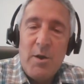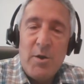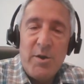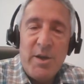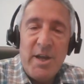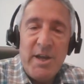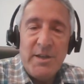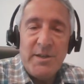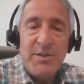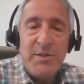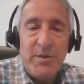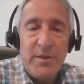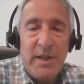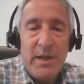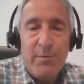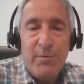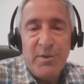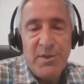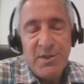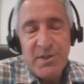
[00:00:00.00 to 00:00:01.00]
Okay, so
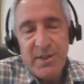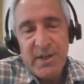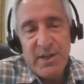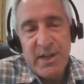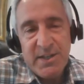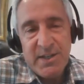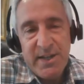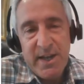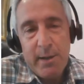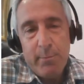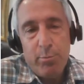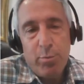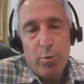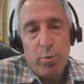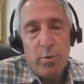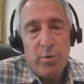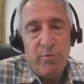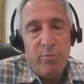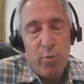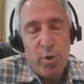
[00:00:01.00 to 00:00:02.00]
that was an
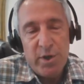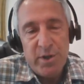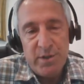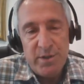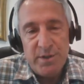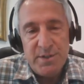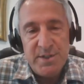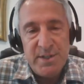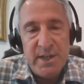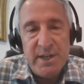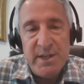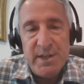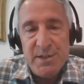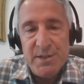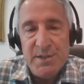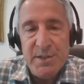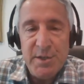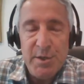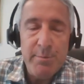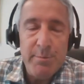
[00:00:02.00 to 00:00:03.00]
example of one of the
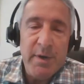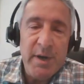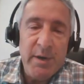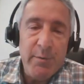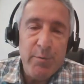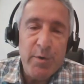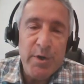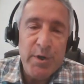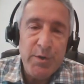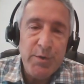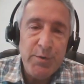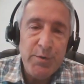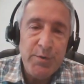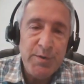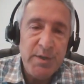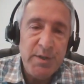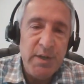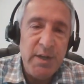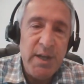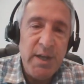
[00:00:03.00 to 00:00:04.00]
settings that you might want to
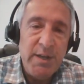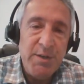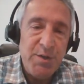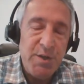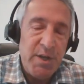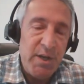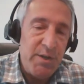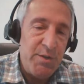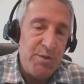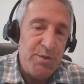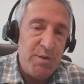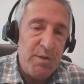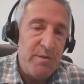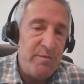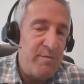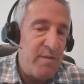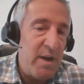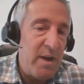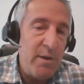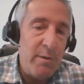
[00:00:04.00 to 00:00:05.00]
use in education
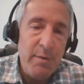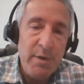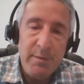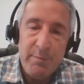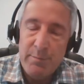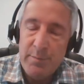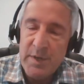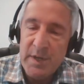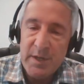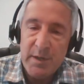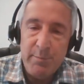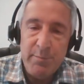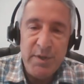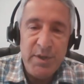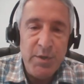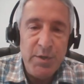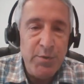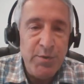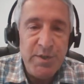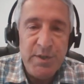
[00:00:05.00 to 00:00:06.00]
environment. It could
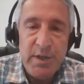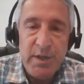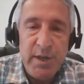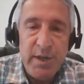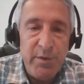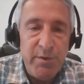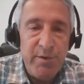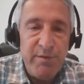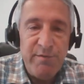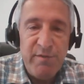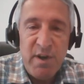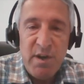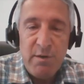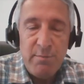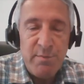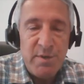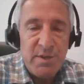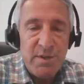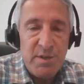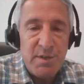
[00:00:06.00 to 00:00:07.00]
be used in other
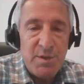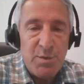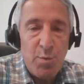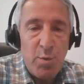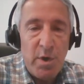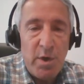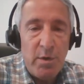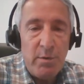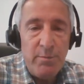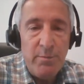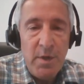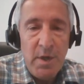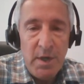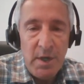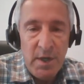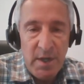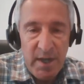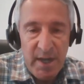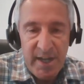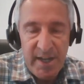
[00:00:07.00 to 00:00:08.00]
environments as well.
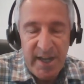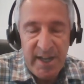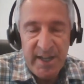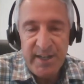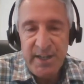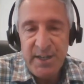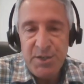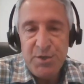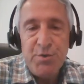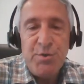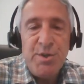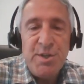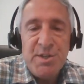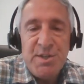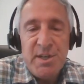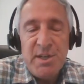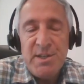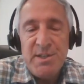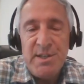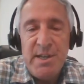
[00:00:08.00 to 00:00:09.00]
Again, these are
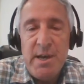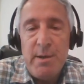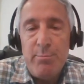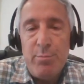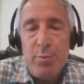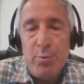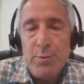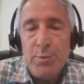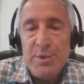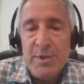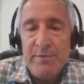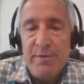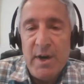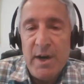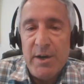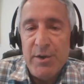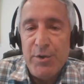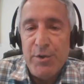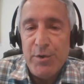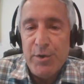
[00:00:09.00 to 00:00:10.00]
just examples of
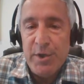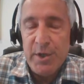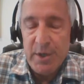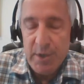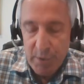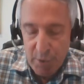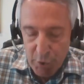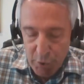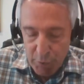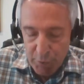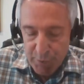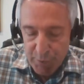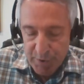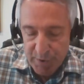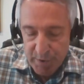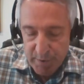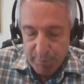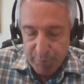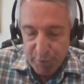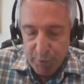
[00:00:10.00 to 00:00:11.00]
how you can
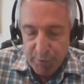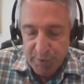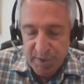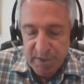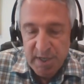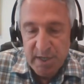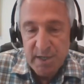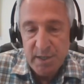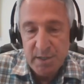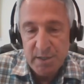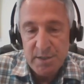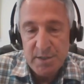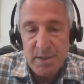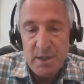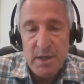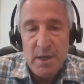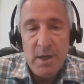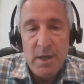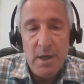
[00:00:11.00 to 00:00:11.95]
use the Pro Settings